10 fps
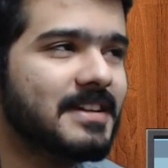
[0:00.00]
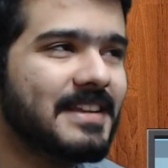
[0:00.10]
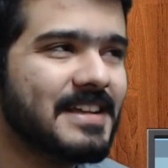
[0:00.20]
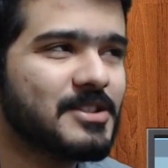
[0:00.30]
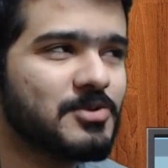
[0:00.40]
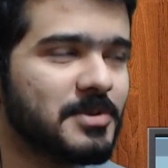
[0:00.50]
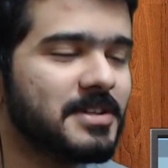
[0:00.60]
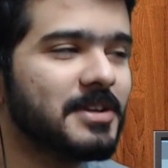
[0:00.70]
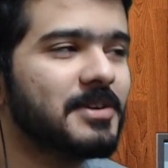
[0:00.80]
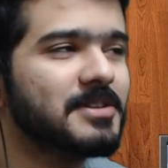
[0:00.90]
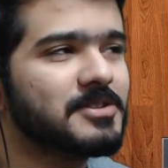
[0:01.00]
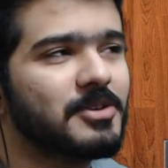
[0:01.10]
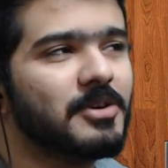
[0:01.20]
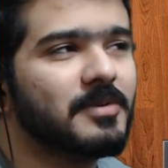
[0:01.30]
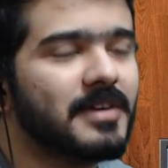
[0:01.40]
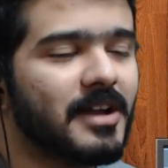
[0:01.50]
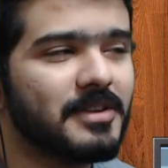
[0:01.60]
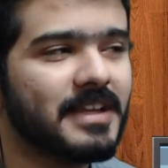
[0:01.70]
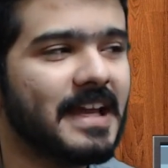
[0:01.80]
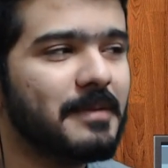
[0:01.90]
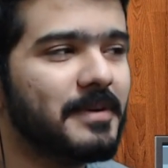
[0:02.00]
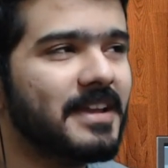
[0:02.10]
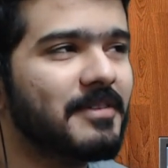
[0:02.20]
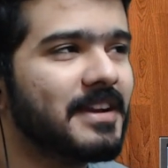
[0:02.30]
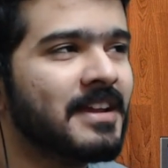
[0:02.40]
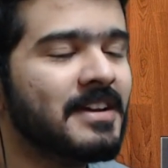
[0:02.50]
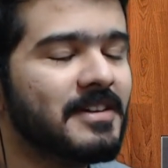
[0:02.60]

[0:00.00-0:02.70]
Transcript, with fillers: That's just ridiculous. So no, I don't think anybody even